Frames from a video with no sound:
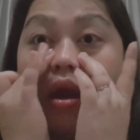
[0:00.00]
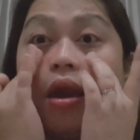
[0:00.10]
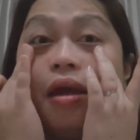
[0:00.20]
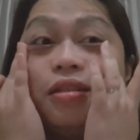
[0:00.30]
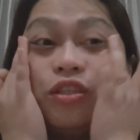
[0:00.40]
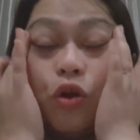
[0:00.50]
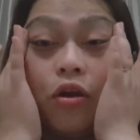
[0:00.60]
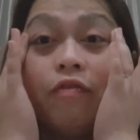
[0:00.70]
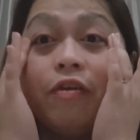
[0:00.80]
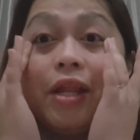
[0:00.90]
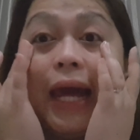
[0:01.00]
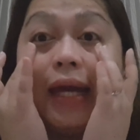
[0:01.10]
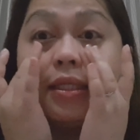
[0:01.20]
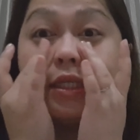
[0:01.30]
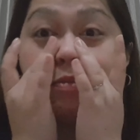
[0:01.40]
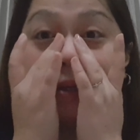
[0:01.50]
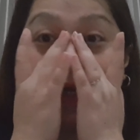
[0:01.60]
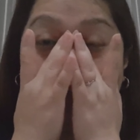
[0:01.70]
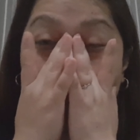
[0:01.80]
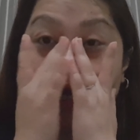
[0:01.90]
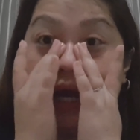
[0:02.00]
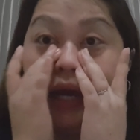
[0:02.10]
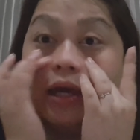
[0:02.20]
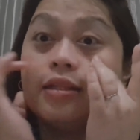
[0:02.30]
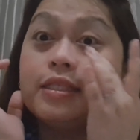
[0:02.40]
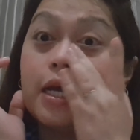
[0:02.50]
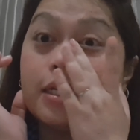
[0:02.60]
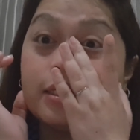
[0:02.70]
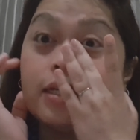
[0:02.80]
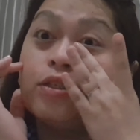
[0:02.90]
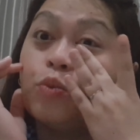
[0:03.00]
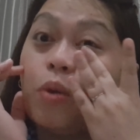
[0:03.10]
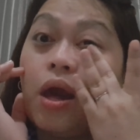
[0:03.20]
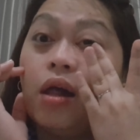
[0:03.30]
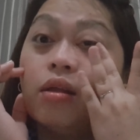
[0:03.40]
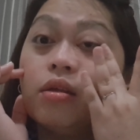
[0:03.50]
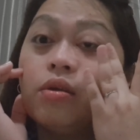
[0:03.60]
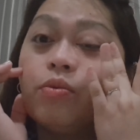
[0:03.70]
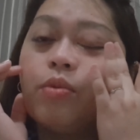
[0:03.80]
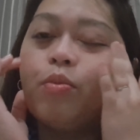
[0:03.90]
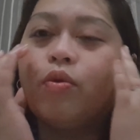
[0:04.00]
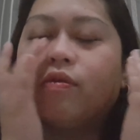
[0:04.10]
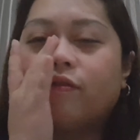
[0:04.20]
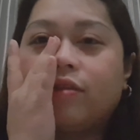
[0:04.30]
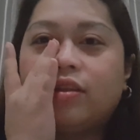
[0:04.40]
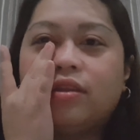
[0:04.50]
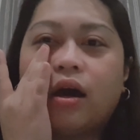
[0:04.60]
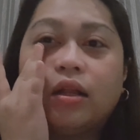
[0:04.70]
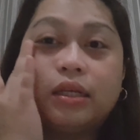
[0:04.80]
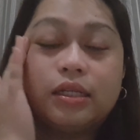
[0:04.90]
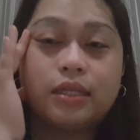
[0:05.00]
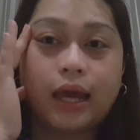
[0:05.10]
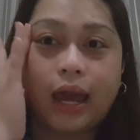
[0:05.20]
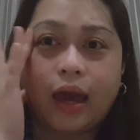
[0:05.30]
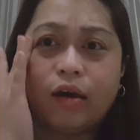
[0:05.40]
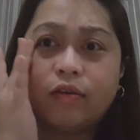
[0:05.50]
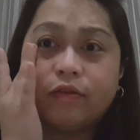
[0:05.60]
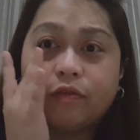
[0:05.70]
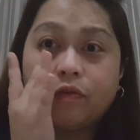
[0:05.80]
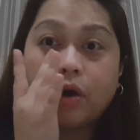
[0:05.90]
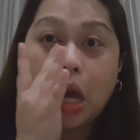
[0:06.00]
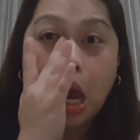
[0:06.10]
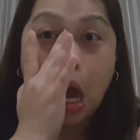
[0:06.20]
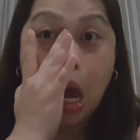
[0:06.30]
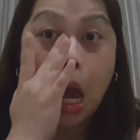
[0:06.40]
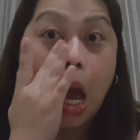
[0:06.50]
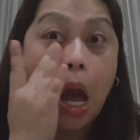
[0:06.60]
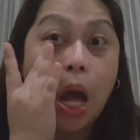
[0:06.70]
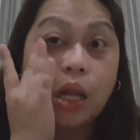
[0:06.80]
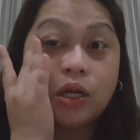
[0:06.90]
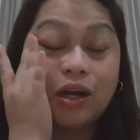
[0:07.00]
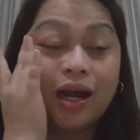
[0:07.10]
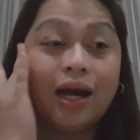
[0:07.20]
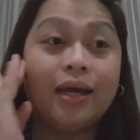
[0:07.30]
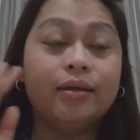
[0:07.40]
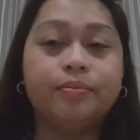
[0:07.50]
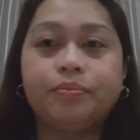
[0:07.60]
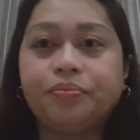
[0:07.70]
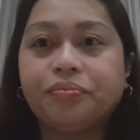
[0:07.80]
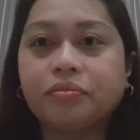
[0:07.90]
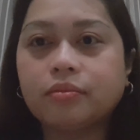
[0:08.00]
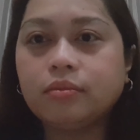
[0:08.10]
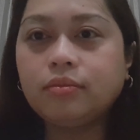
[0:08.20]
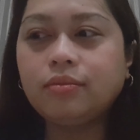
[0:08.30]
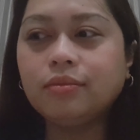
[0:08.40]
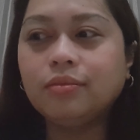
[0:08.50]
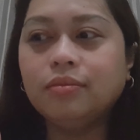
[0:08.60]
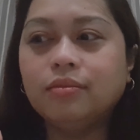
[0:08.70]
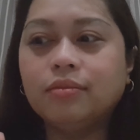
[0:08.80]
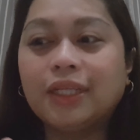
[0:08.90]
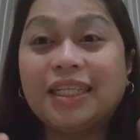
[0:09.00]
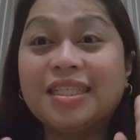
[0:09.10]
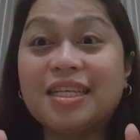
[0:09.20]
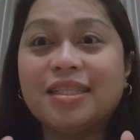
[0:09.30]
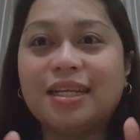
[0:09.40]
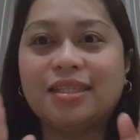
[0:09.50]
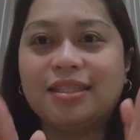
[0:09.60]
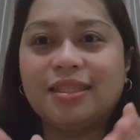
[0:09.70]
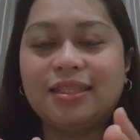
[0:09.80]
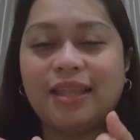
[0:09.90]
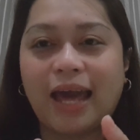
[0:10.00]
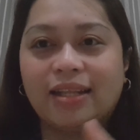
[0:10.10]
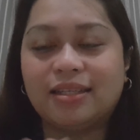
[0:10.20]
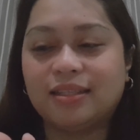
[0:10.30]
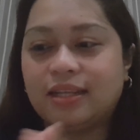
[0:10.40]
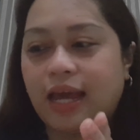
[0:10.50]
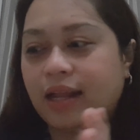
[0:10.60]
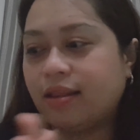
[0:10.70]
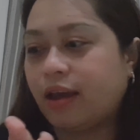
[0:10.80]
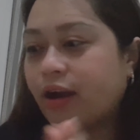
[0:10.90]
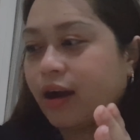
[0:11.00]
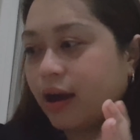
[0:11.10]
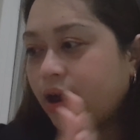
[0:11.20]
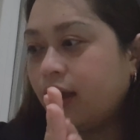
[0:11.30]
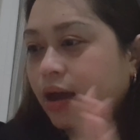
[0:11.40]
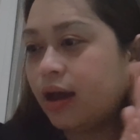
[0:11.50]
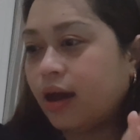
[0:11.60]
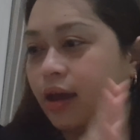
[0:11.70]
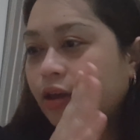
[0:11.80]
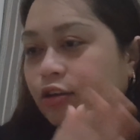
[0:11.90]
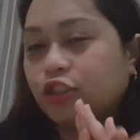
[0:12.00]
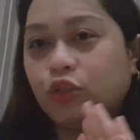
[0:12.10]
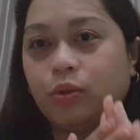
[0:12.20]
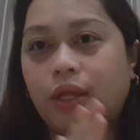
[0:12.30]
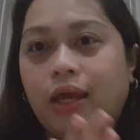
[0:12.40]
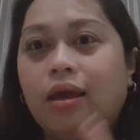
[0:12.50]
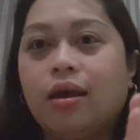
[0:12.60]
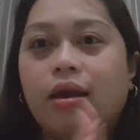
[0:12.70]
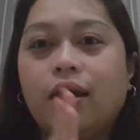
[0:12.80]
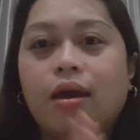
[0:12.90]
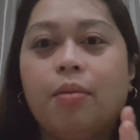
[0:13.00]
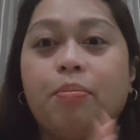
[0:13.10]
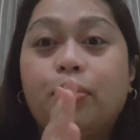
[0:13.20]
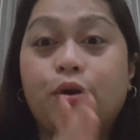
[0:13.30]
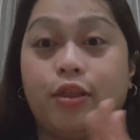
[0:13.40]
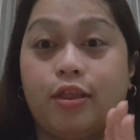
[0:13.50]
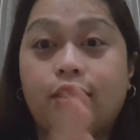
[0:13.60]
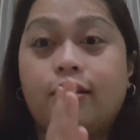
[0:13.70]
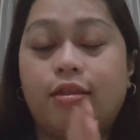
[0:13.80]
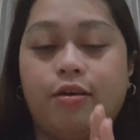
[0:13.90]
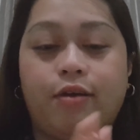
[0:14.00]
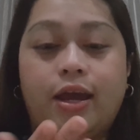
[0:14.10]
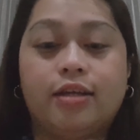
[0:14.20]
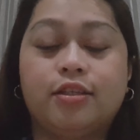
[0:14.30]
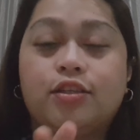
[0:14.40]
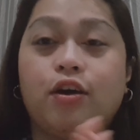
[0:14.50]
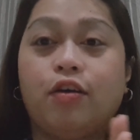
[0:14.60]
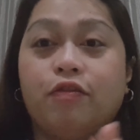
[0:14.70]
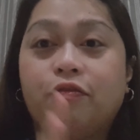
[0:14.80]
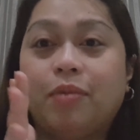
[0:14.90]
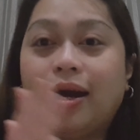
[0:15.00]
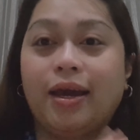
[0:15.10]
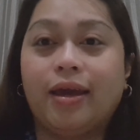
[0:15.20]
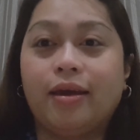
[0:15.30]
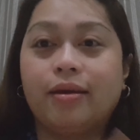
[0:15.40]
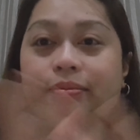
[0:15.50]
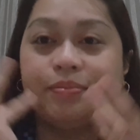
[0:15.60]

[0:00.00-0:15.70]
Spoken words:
It sort of relaxes my under eye. It does as well remove the dullness I have under eye. That doesn't end there. I usually put the rest of my